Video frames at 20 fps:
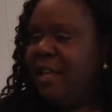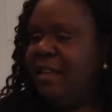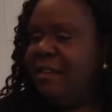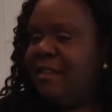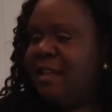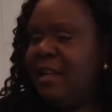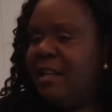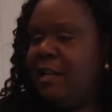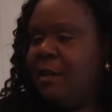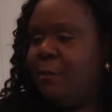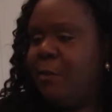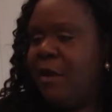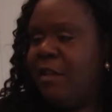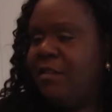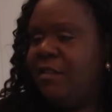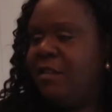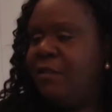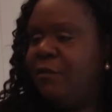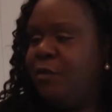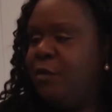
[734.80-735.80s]
Is that in the
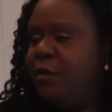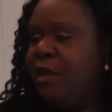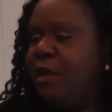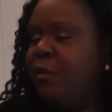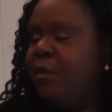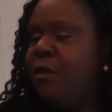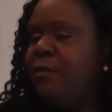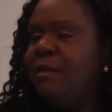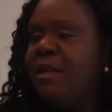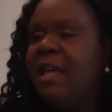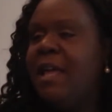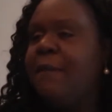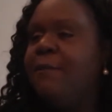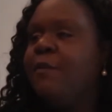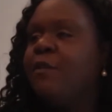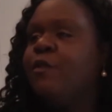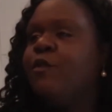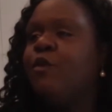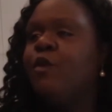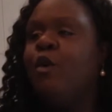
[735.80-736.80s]
process of doing it, we became
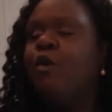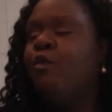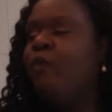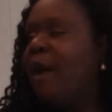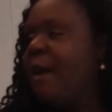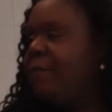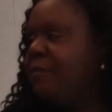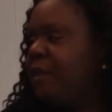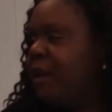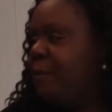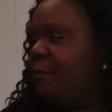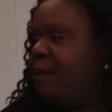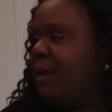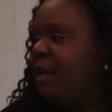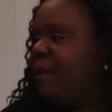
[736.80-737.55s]
so wrapped up